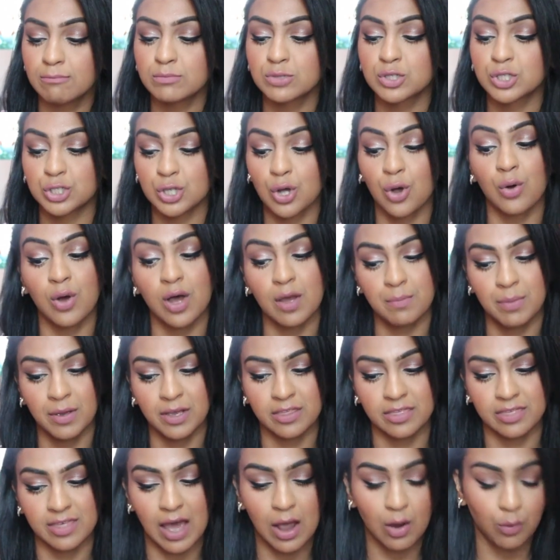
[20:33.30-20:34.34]
So I
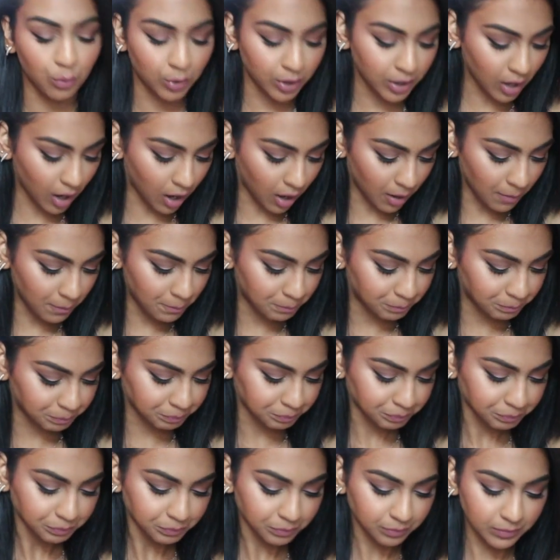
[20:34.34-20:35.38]
picked that one up.
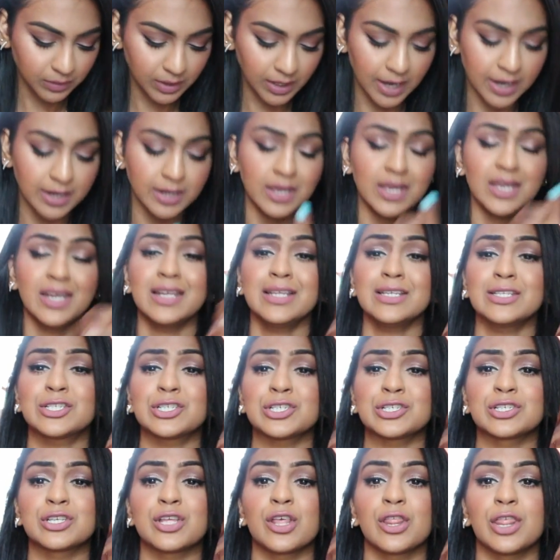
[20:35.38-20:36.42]
And it is
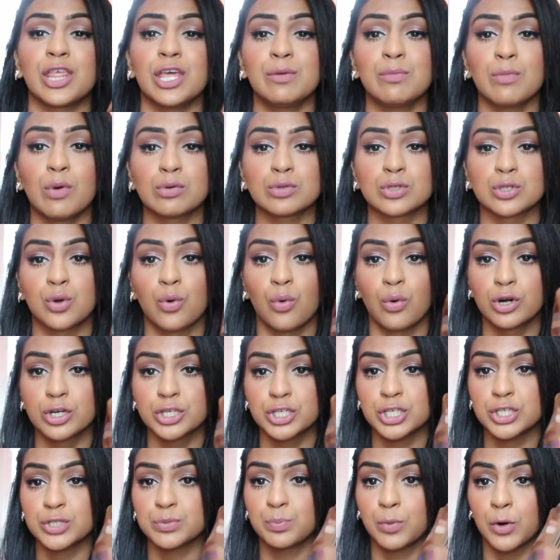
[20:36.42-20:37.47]
just the most
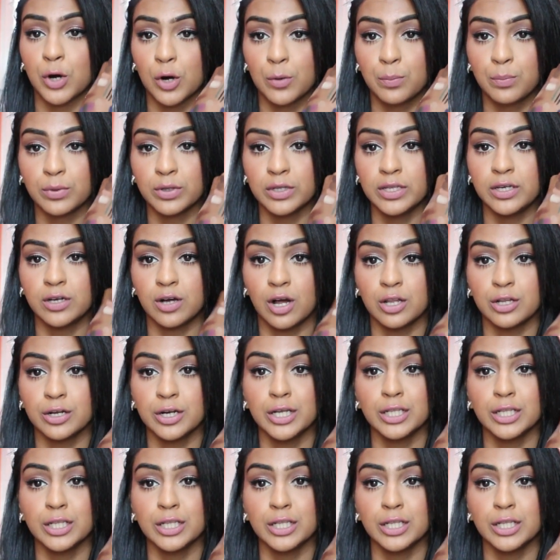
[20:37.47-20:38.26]
gorgeous purpley color.